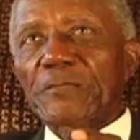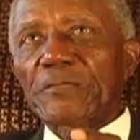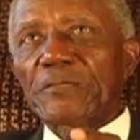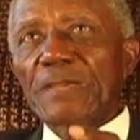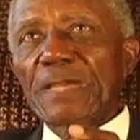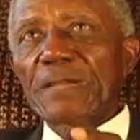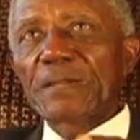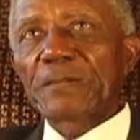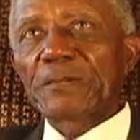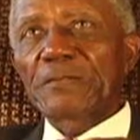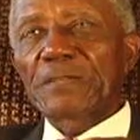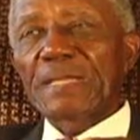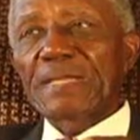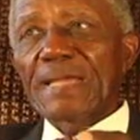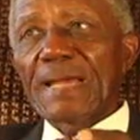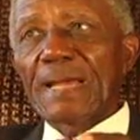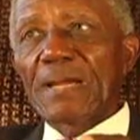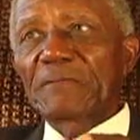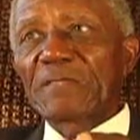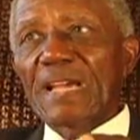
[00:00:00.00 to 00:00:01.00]
singers
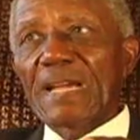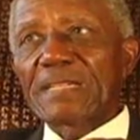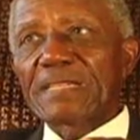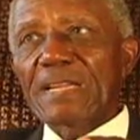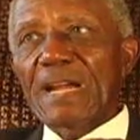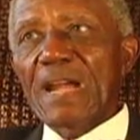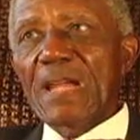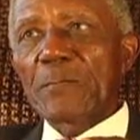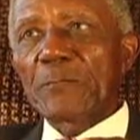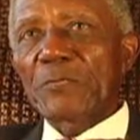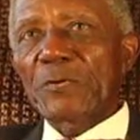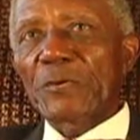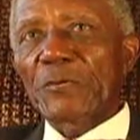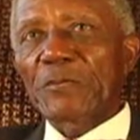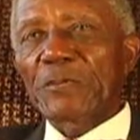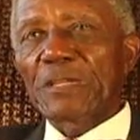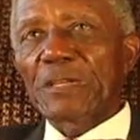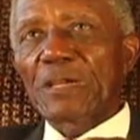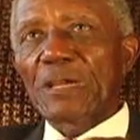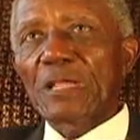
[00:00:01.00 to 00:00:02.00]
of that time
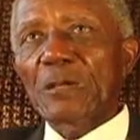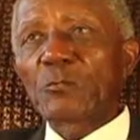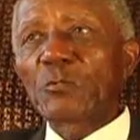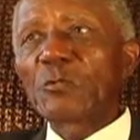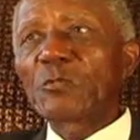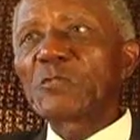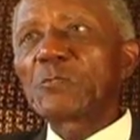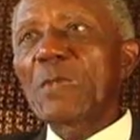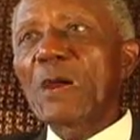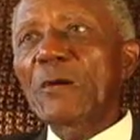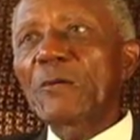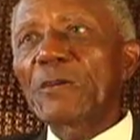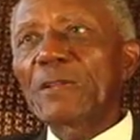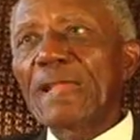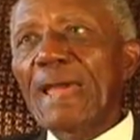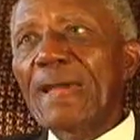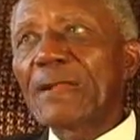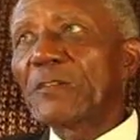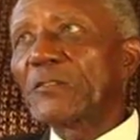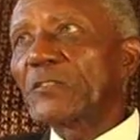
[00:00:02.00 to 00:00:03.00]
period. The other one was
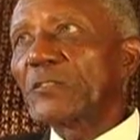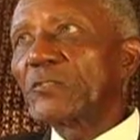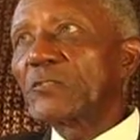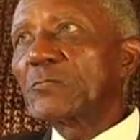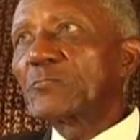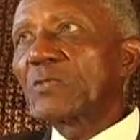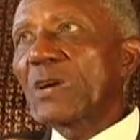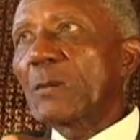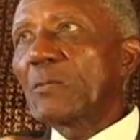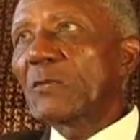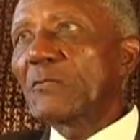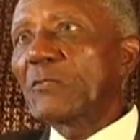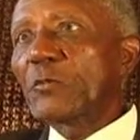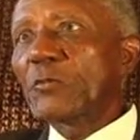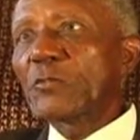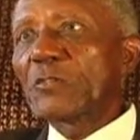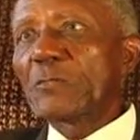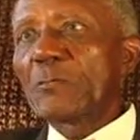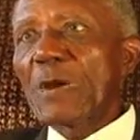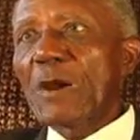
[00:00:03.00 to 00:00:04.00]
Marian Anderson. You probably
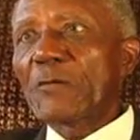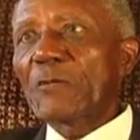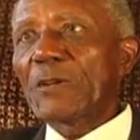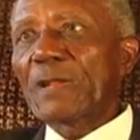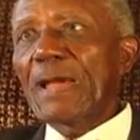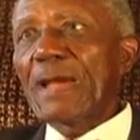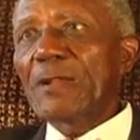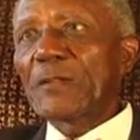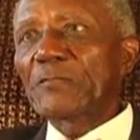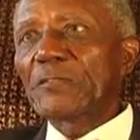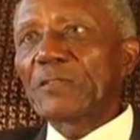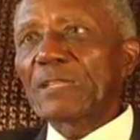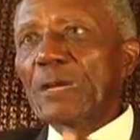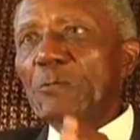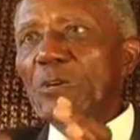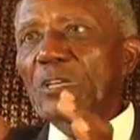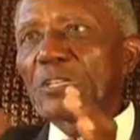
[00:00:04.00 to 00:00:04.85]
heard of Marian Anderson. They were